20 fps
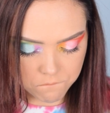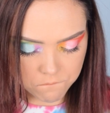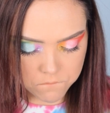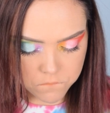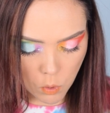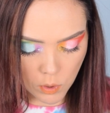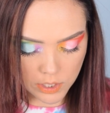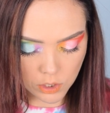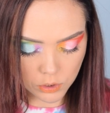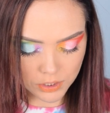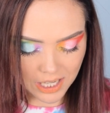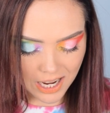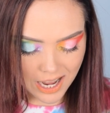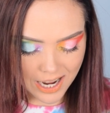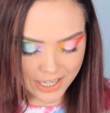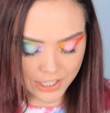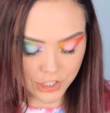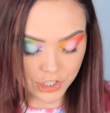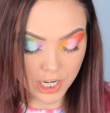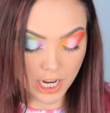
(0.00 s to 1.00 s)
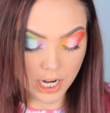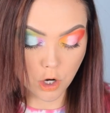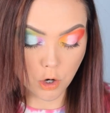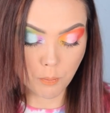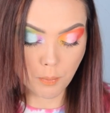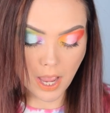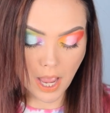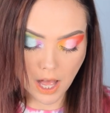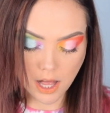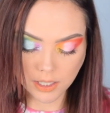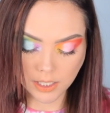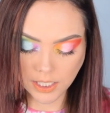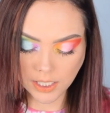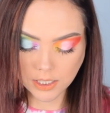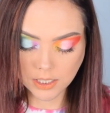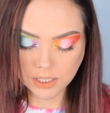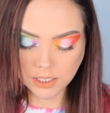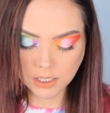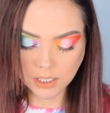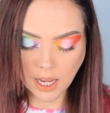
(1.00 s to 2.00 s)
foiled eyeshadow
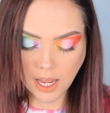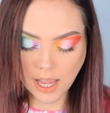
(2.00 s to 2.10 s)
palette.